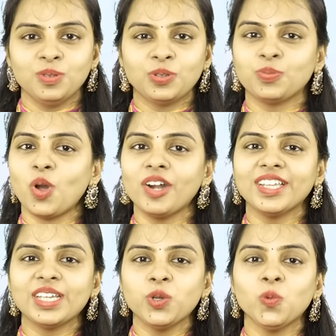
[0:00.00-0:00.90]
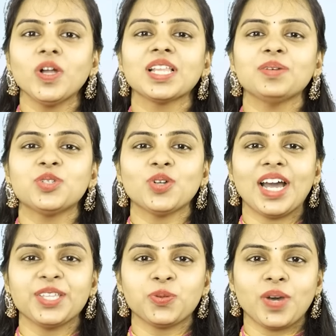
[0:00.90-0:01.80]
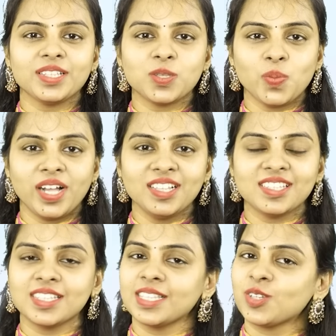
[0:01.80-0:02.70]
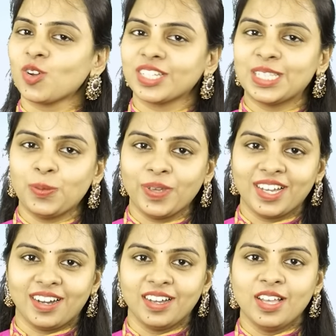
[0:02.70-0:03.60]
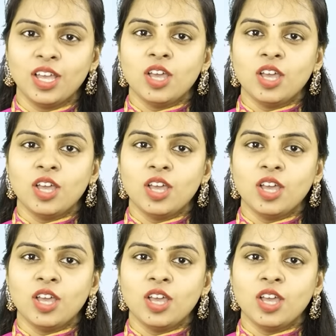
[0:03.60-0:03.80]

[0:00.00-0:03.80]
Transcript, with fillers: good morning. Welcome to Hyderabad Smiles. This is Dr. Deepika.